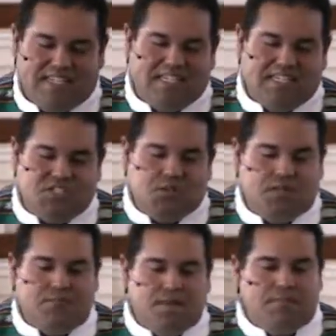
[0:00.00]
So
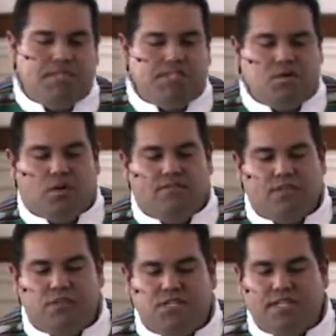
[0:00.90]
commitment is one of
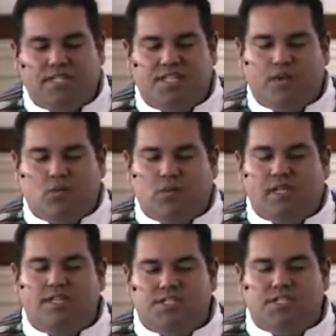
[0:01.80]
those things that
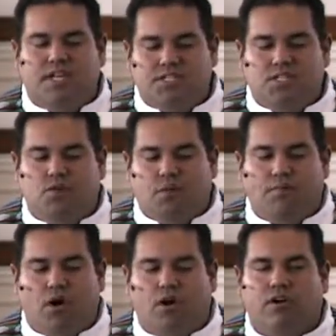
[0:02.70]
really sets you
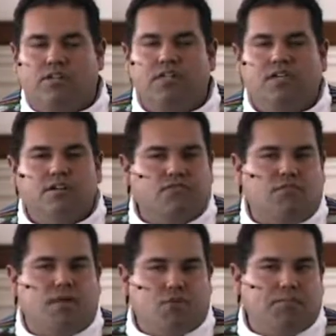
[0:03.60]
apart from
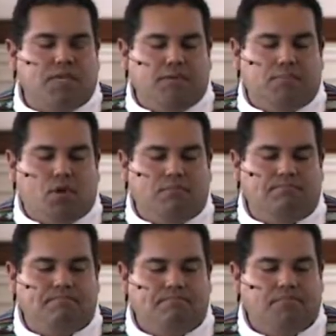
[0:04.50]
other people.
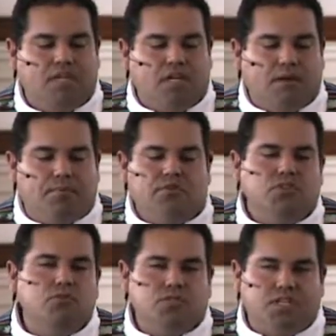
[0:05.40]
A
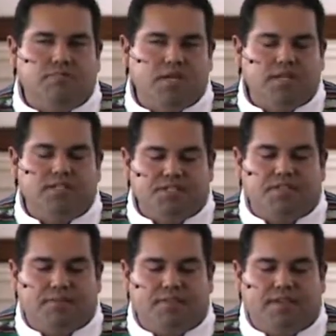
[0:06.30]
person who's committed to
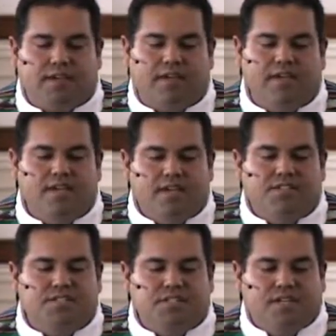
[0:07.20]
something
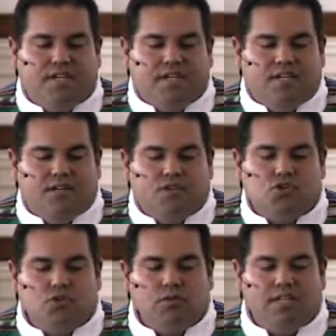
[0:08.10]
is
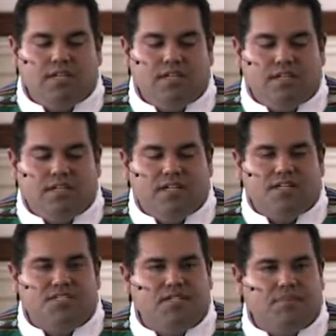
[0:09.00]
truly
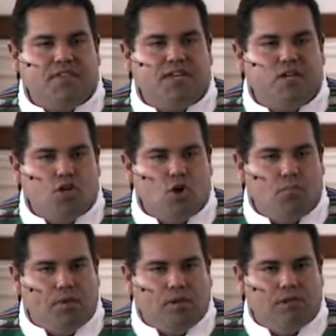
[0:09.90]
something
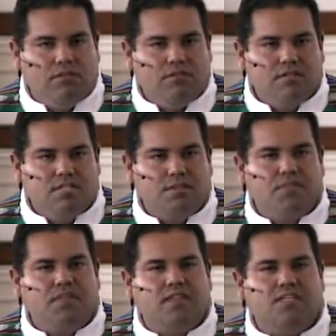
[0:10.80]
noble,
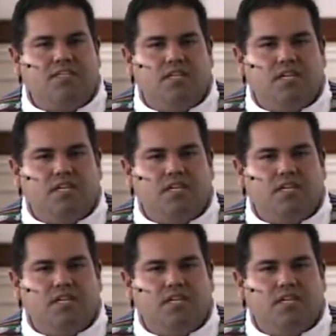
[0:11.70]
something that's